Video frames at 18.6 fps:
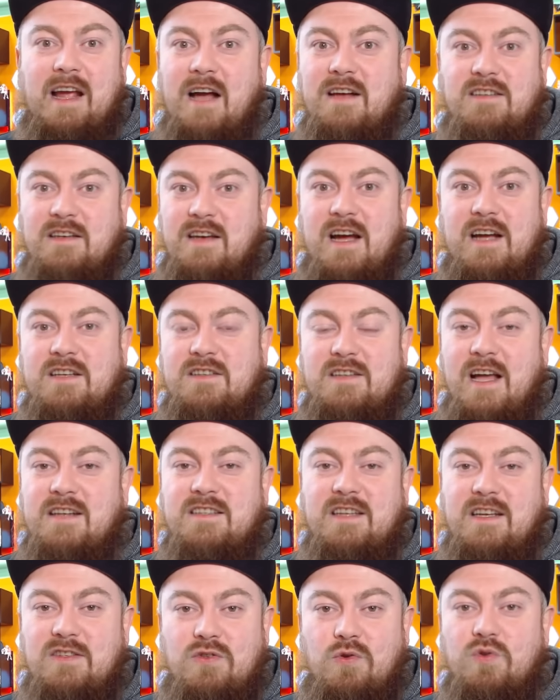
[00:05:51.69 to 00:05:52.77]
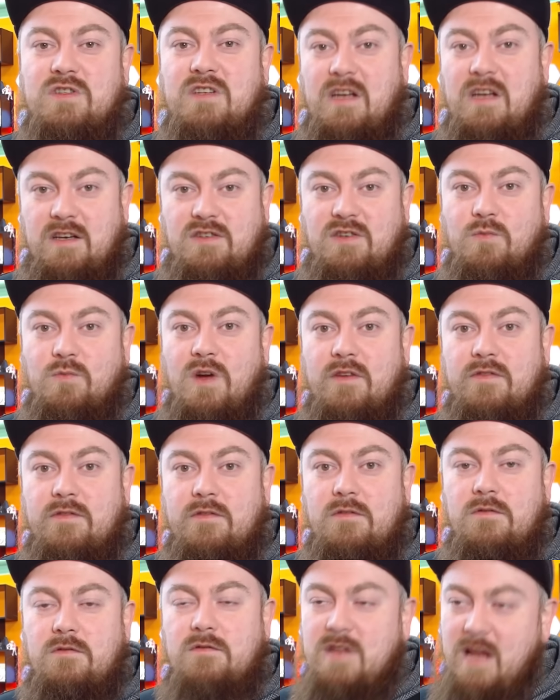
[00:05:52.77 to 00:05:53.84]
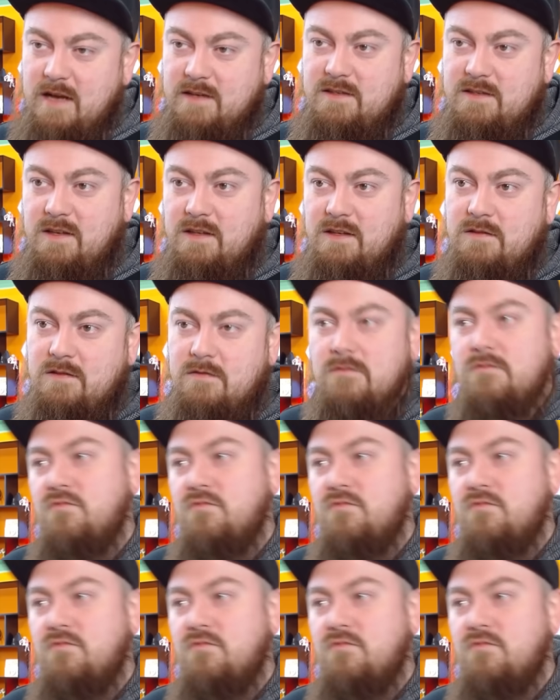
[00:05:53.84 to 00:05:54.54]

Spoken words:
has a nasty association with: Nazi,